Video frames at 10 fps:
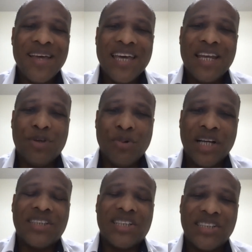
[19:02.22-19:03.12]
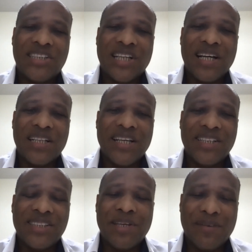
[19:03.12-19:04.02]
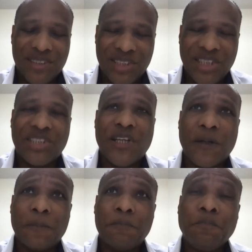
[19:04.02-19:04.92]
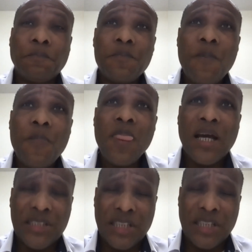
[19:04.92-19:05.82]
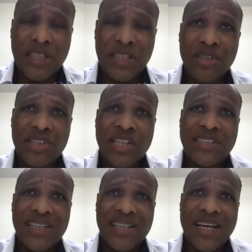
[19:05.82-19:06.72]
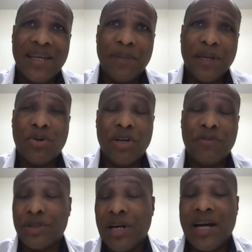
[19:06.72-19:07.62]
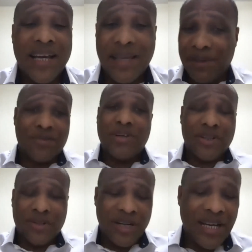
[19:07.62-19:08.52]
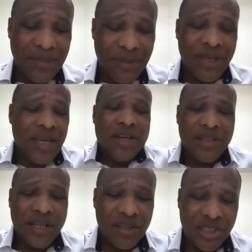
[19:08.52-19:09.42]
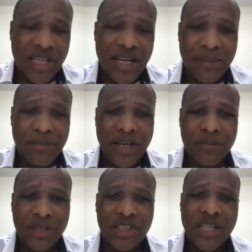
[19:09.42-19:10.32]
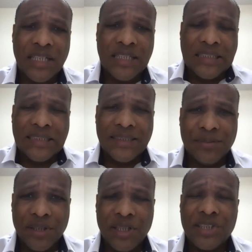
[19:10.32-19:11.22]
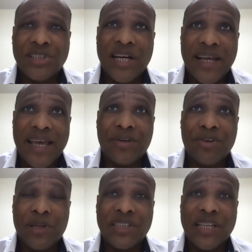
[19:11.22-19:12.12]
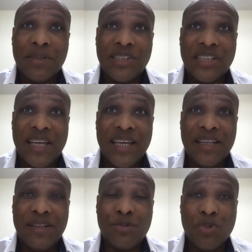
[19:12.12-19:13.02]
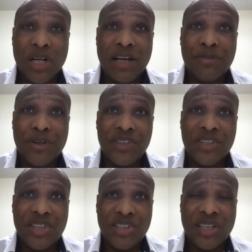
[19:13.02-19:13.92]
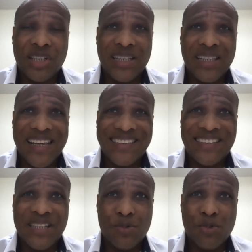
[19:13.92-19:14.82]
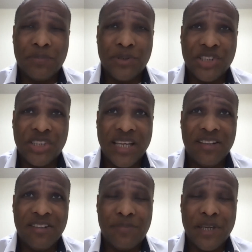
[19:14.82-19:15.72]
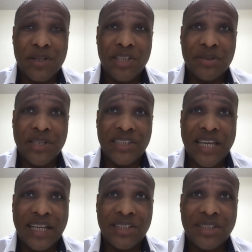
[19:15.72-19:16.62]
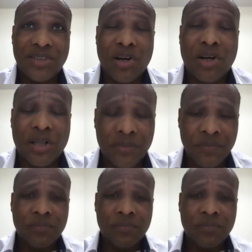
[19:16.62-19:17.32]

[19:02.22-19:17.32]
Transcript: And if you want a statistic on this, let me give you a statistic because everybody always gets that line Bitcoin for crime, Bitcoin crime. You hear that all the time, right? Which is really just not accurate because I would say, from what I've heard, statistically, less than 1% of Bitcoin transactions are